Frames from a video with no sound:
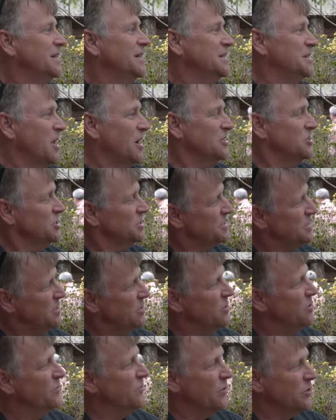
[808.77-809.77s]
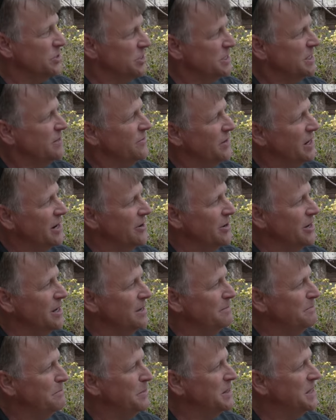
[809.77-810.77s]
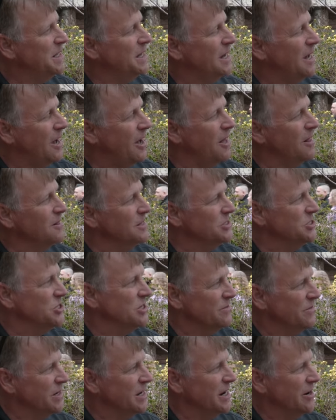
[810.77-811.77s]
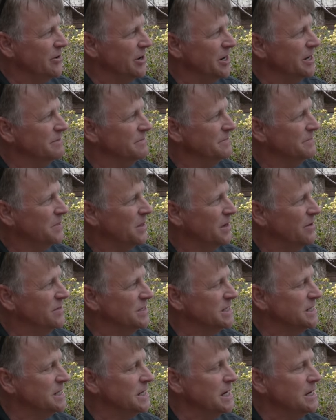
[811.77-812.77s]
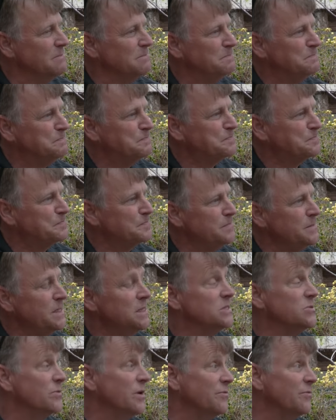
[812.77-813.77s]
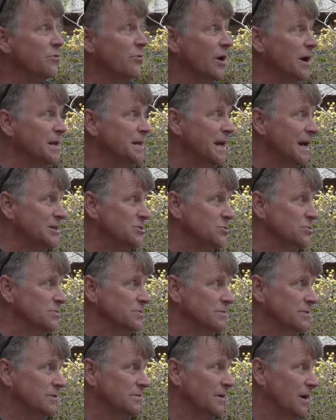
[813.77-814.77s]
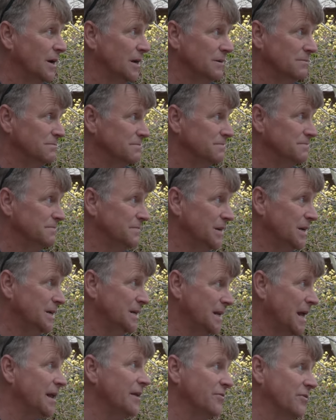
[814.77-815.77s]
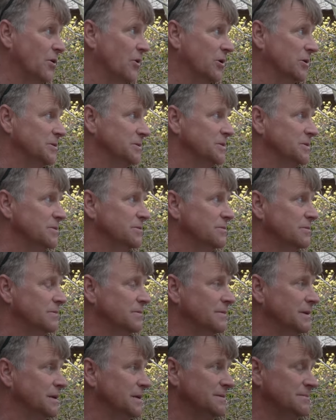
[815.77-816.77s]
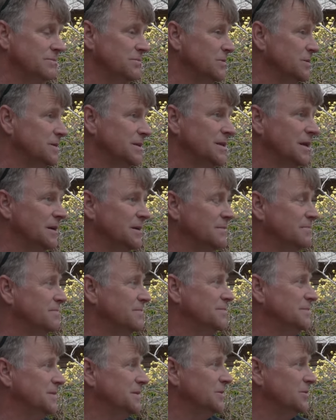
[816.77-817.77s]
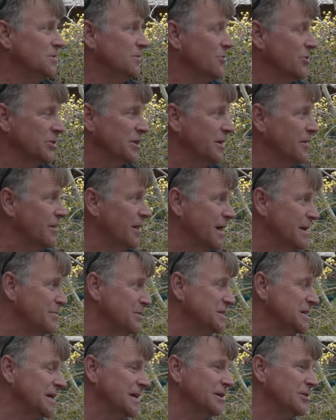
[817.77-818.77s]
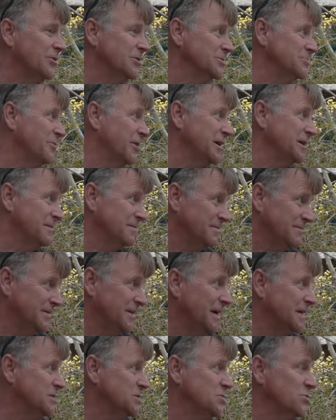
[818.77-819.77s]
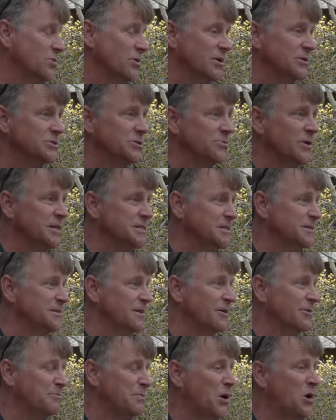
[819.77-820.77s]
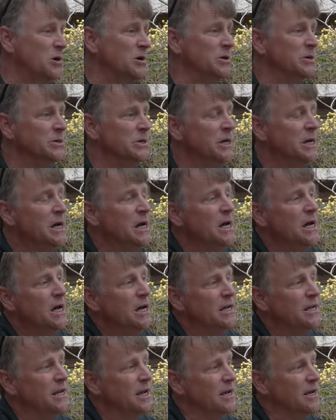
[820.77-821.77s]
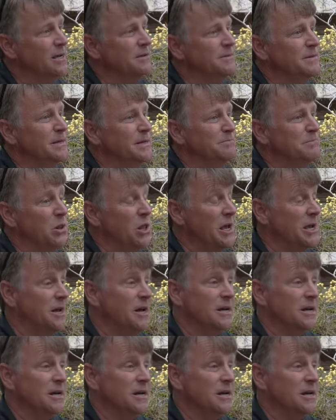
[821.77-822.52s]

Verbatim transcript: not just the diversity of an area, but the ecology of an area of a state. So we have great natural um, native gardens. Mm-hmm. The North Carolina Botanic Garden, right next door sure. to us, yeah. is our partner uh, in plant